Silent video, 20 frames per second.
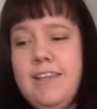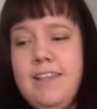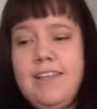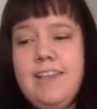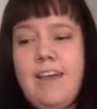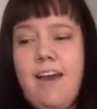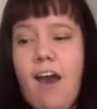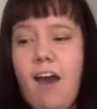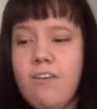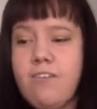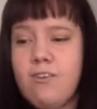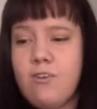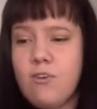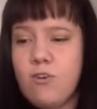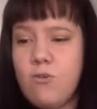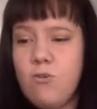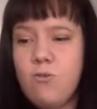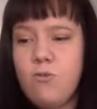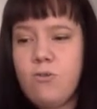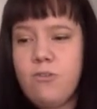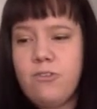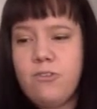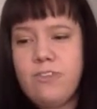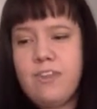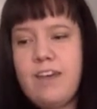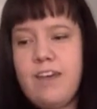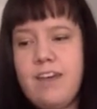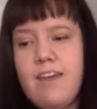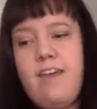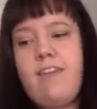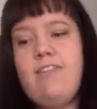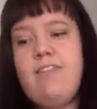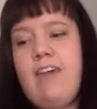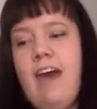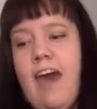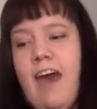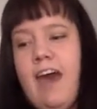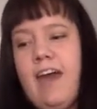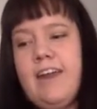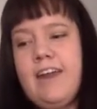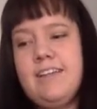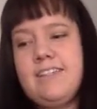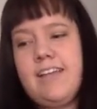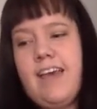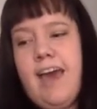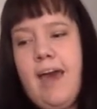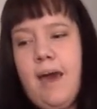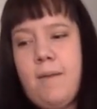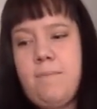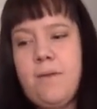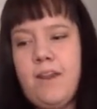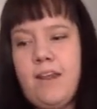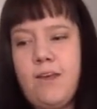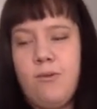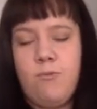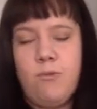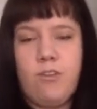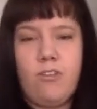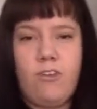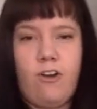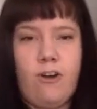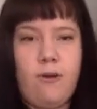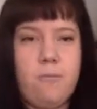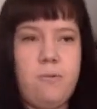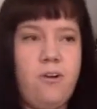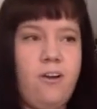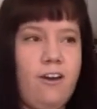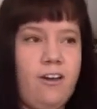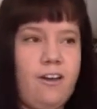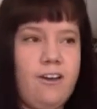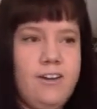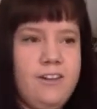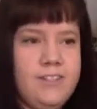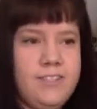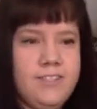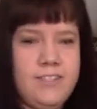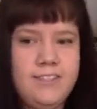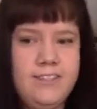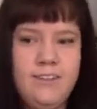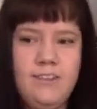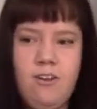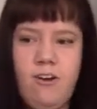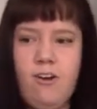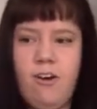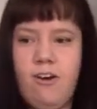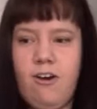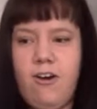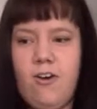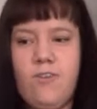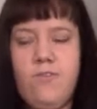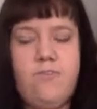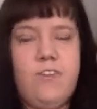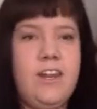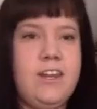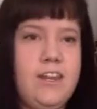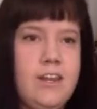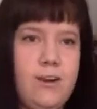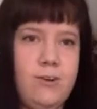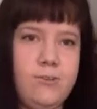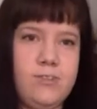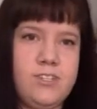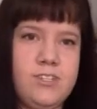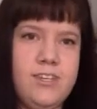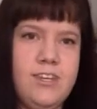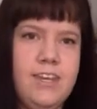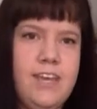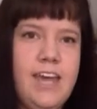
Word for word: The other cool thing that is happening with our products are videos.